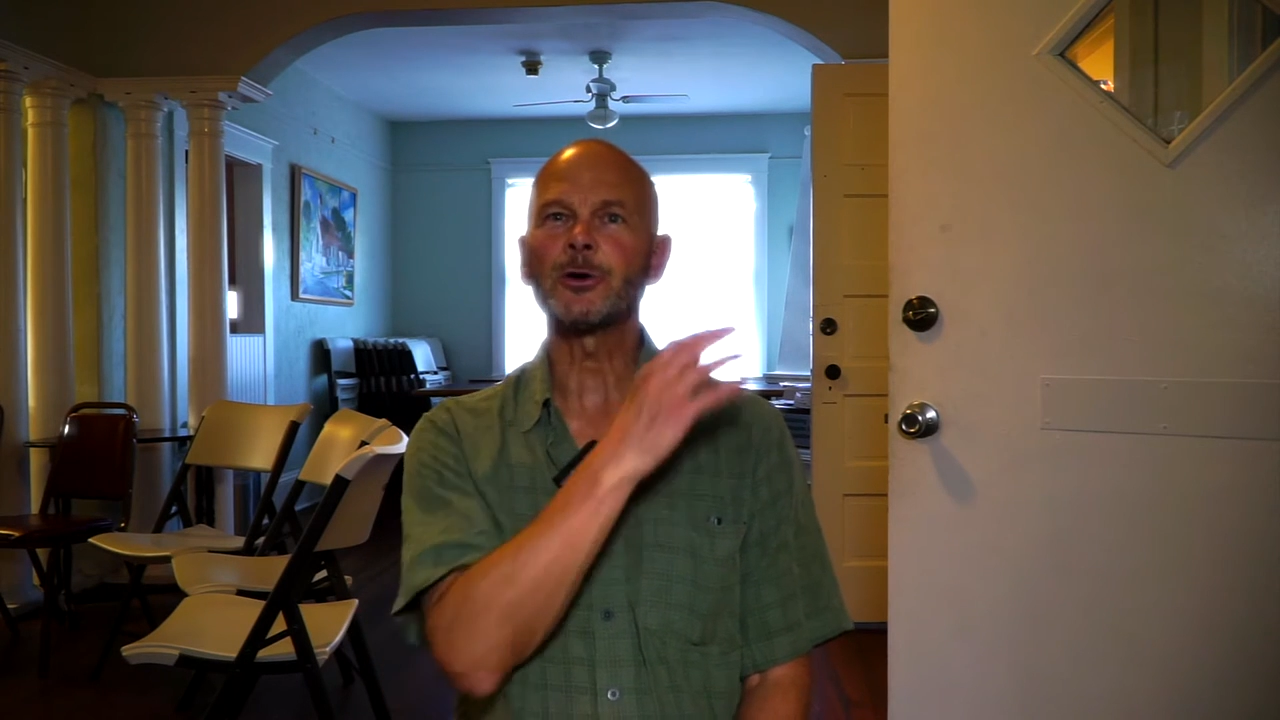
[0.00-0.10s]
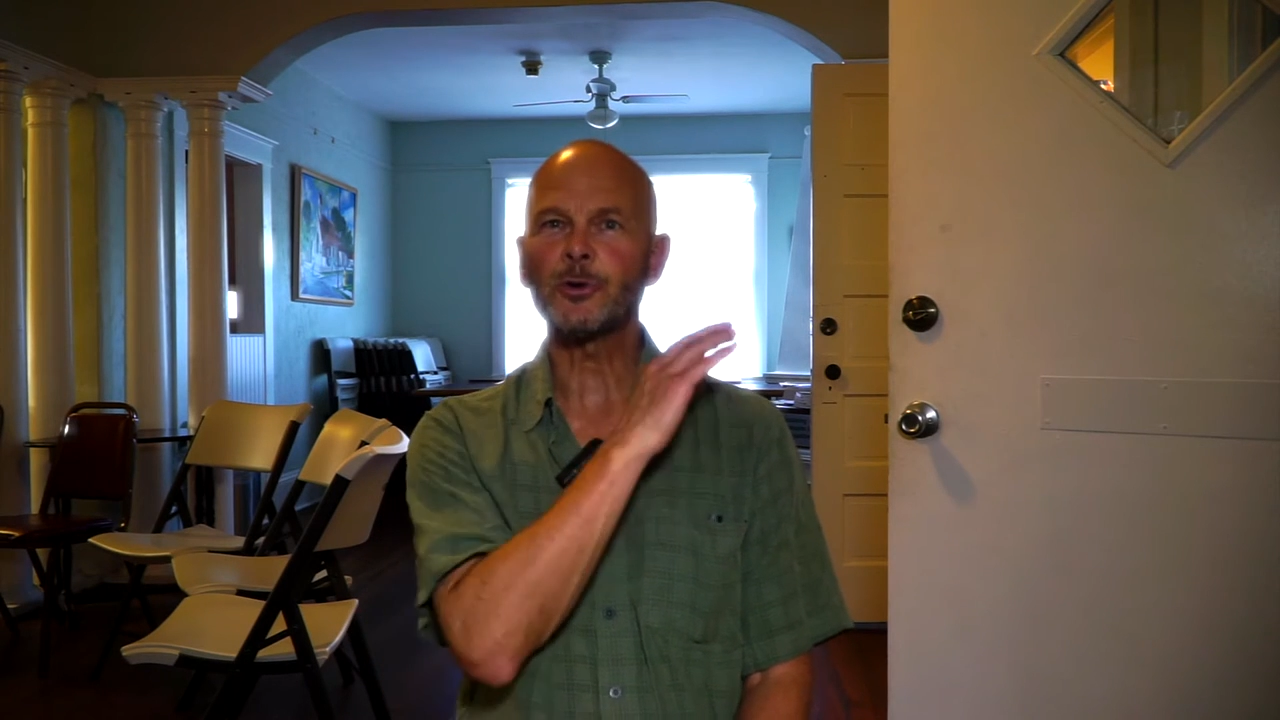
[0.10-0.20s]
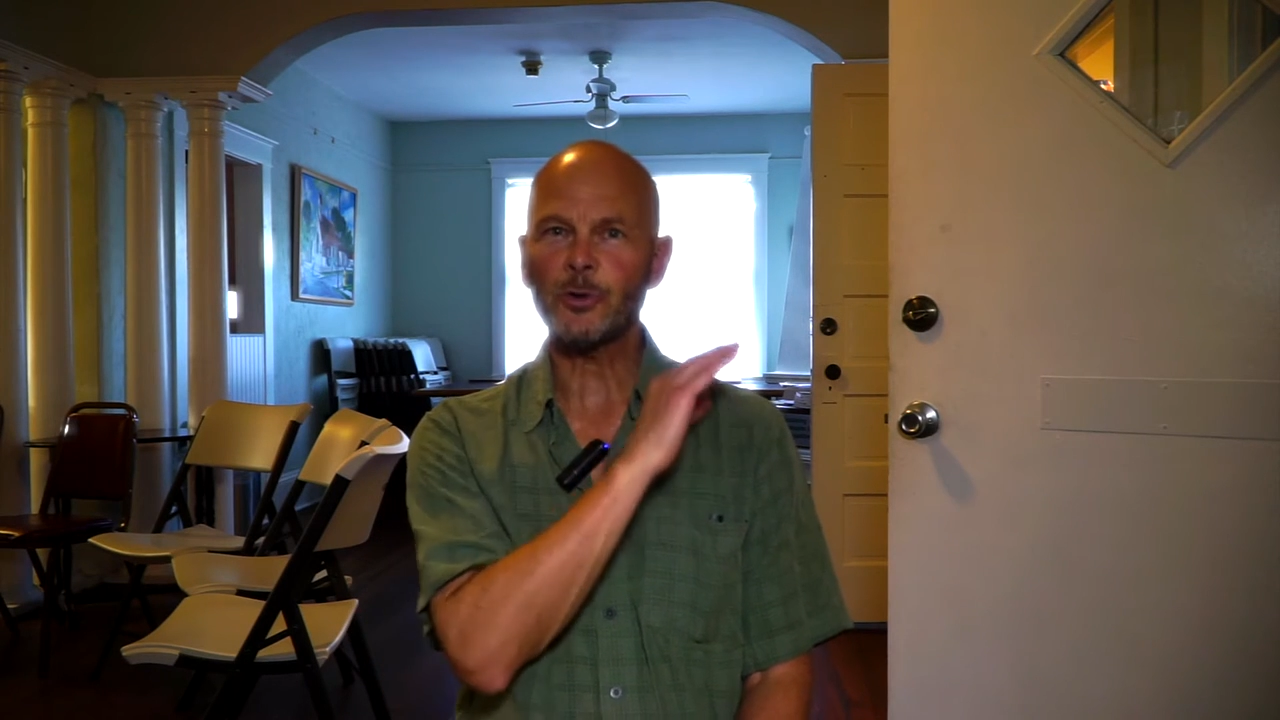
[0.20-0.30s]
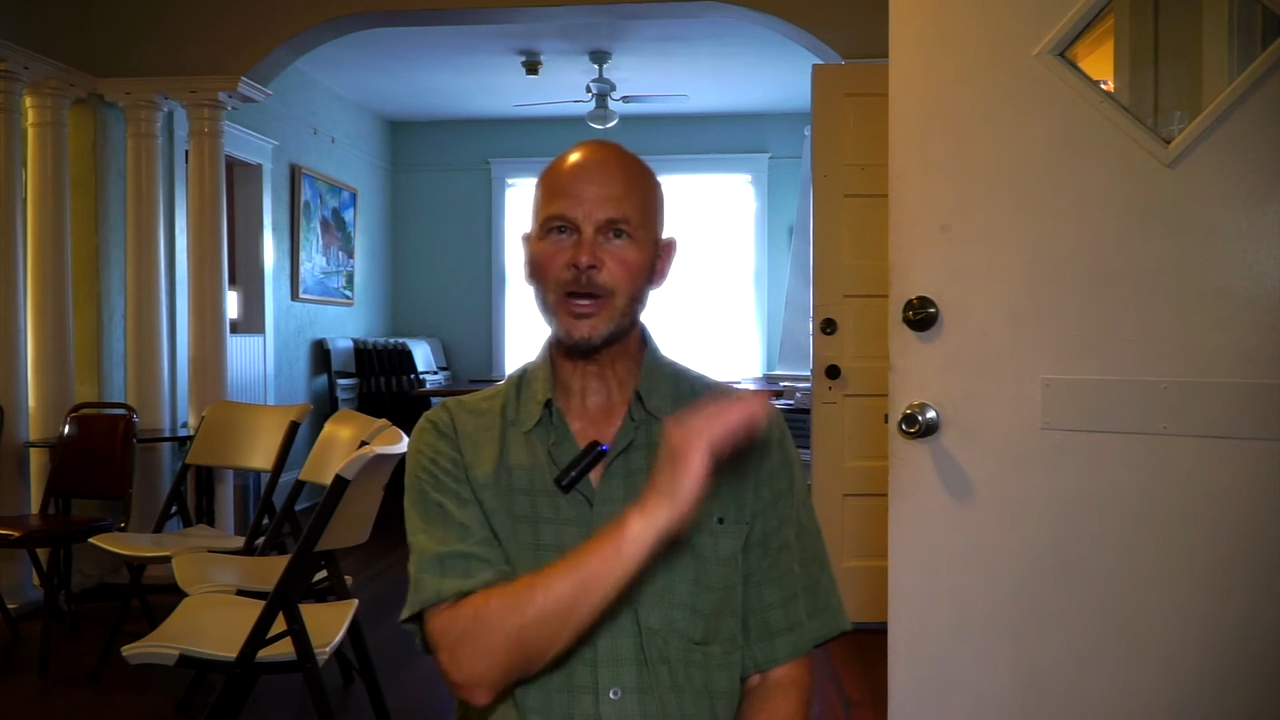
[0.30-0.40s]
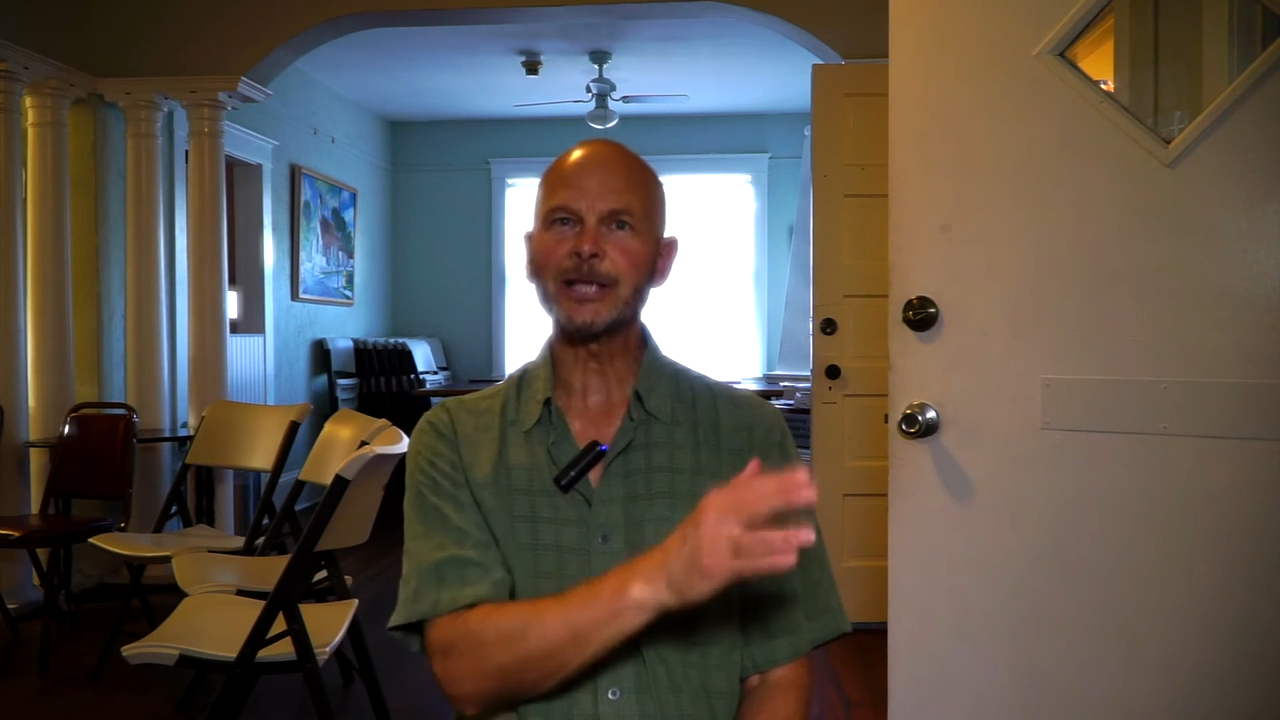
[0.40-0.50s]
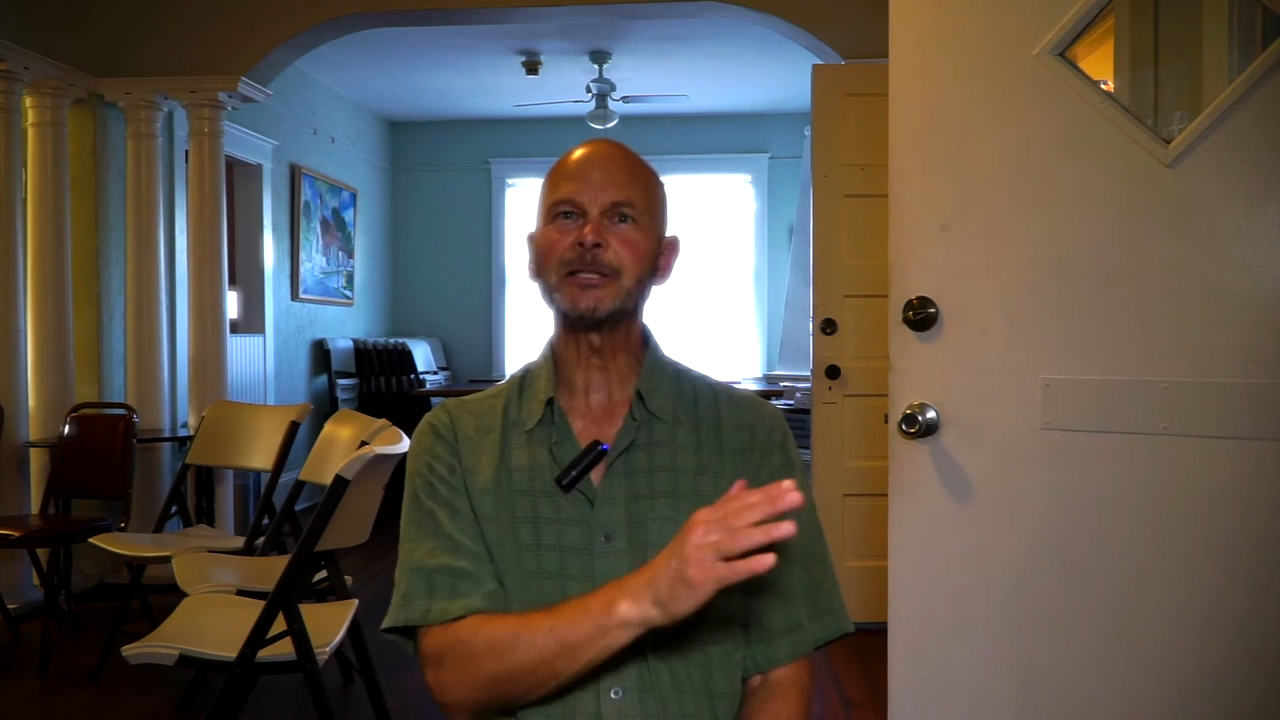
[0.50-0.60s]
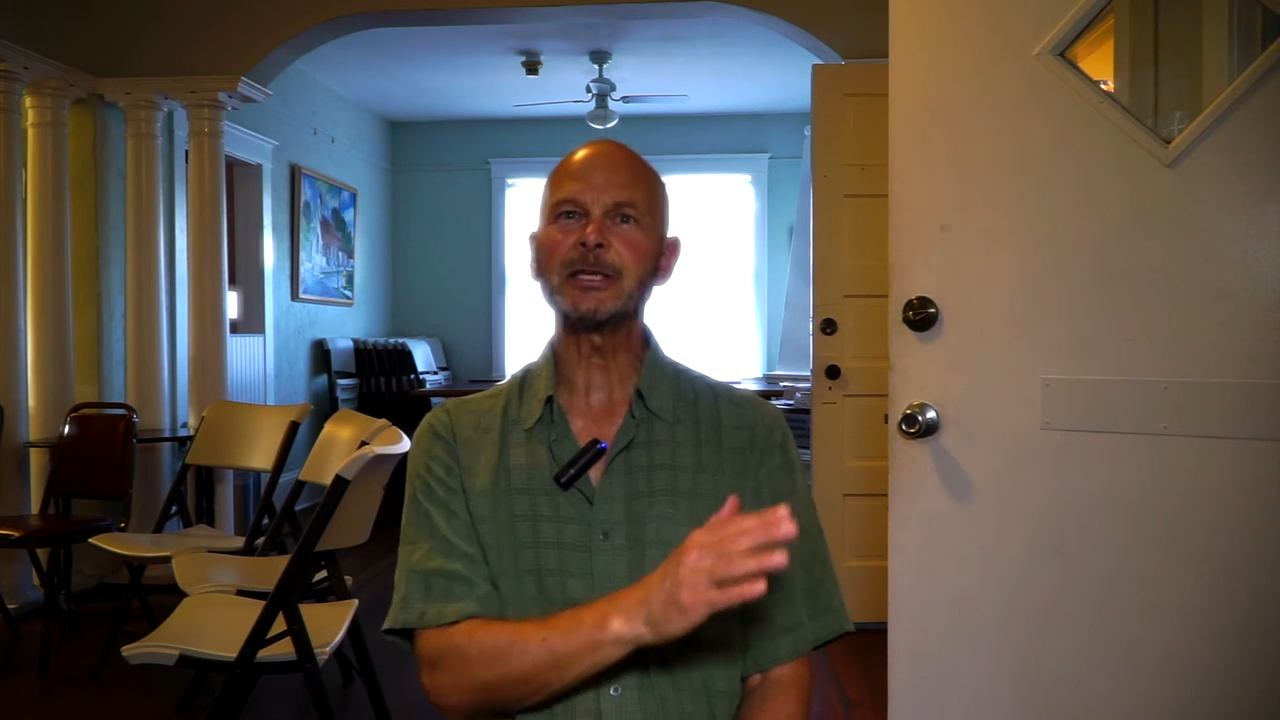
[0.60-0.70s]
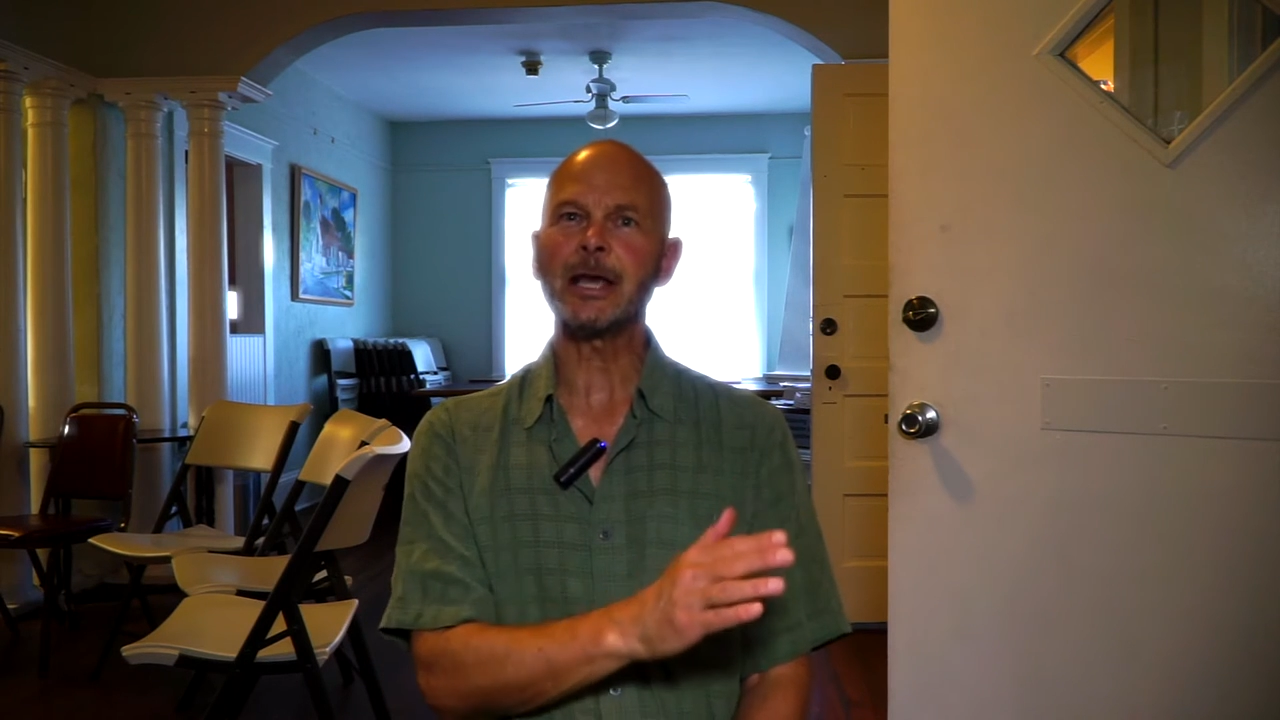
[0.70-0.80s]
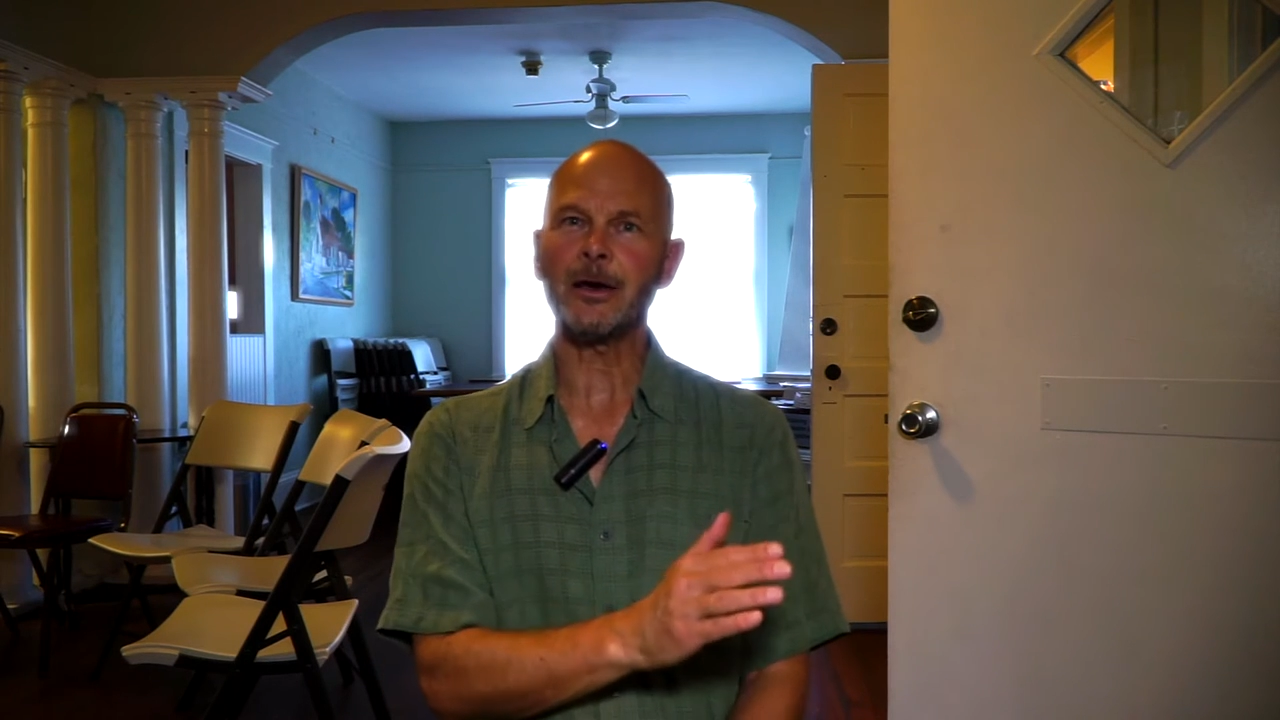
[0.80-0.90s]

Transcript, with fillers: crazy